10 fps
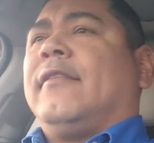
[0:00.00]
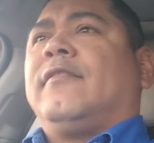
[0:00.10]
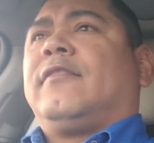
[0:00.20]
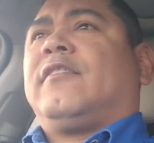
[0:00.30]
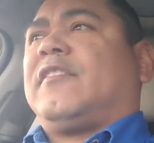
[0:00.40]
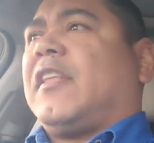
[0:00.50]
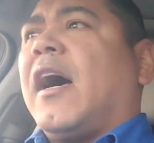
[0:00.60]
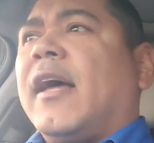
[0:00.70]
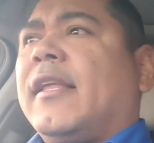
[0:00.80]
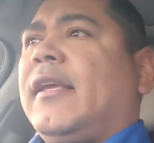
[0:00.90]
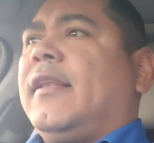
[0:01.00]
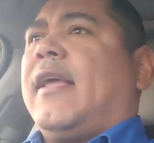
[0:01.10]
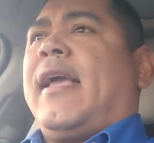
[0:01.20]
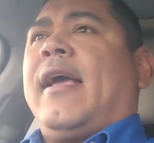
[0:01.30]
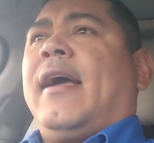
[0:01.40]
studied
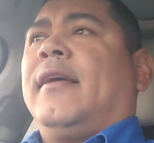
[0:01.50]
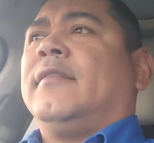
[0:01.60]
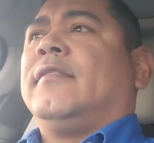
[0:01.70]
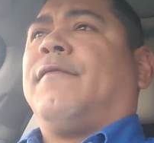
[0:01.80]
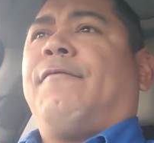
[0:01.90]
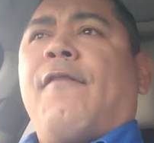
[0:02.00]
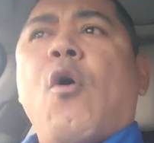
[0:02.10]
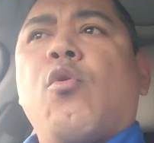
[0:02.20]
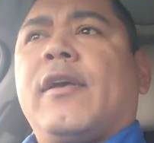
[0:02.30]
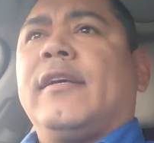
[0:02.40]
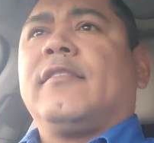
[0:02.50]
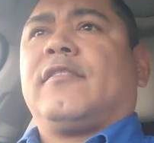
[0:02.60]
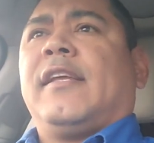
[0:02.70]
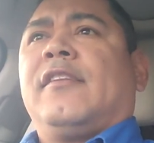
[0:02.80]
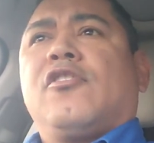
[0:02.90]
and
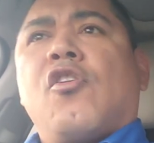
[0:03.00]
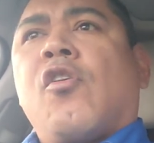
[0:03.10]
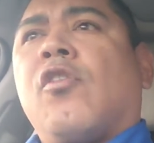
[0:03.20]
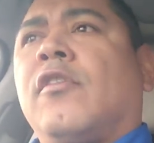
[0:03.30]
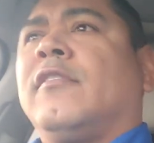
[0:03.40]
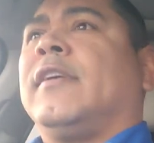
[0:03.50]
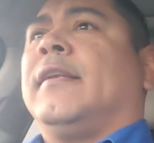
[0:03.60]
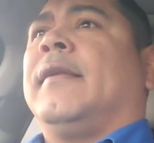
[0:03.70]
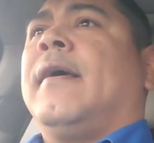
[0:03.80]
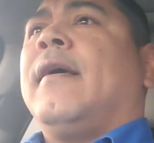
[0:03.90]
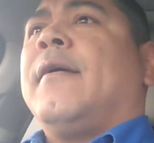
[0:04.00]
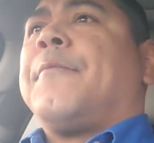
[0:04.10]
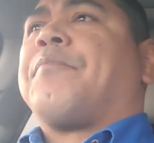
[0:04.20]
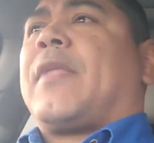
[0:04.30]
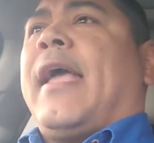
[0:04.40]
focused and learned
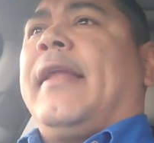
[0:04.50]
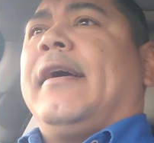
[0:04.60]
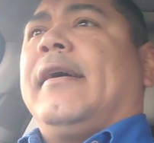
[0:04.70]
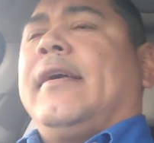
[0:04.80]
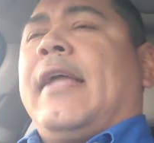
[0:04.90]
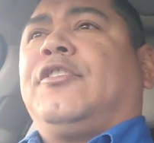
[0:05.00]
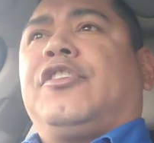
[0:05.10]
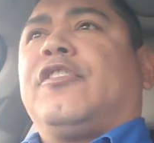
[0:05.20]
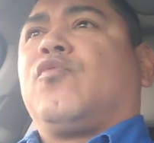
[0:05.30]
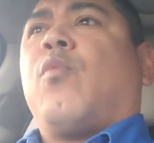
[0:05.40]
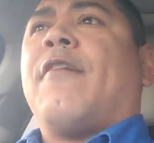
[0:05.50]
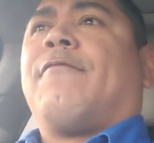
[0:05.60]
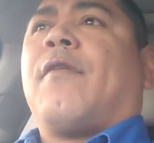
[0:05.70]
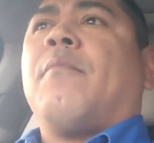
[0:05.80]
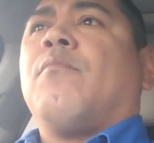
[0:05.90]
and just went
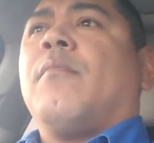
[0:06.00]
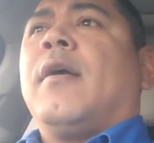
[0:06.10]
from